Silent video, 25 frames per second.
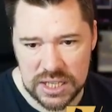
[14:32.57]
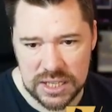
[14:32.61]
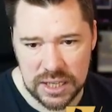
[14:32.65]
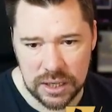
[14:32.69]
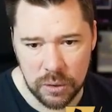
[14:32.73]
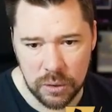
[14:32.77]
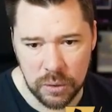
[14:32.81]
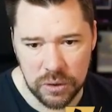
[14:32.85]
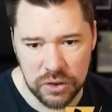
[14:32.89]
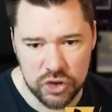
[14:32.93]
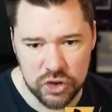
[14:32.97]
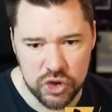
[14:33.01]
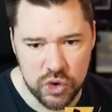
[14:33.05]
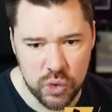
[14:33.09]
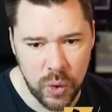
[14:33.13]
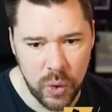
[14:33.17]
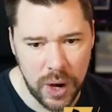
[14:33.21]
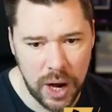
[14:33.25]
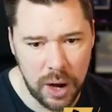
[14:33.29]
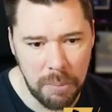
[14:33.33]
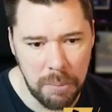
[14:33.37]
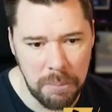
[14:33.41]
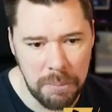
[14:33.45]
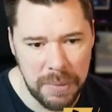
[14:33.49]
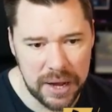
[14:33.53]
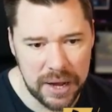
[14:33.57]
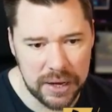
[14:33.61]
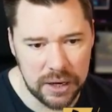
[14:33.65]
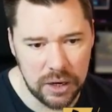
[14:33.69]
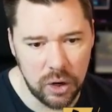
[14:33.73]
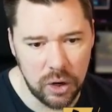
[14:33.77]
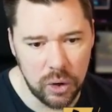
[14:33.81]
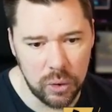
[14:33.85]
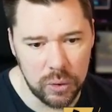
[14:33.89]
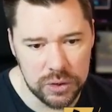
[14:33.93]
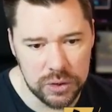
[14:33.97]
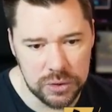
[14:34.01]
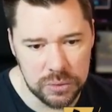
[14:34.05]
link with the João
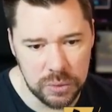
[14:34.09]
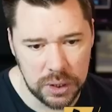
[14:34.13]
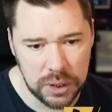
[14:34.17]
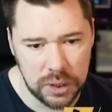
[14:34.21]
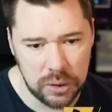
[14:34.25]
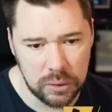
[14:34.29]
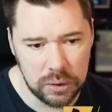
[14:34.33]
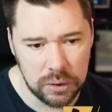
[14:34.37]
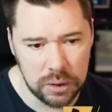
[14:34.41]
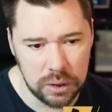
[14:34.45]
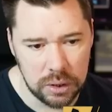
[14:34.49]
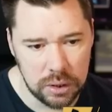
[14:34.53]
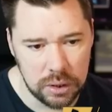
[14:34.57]
Mario as well.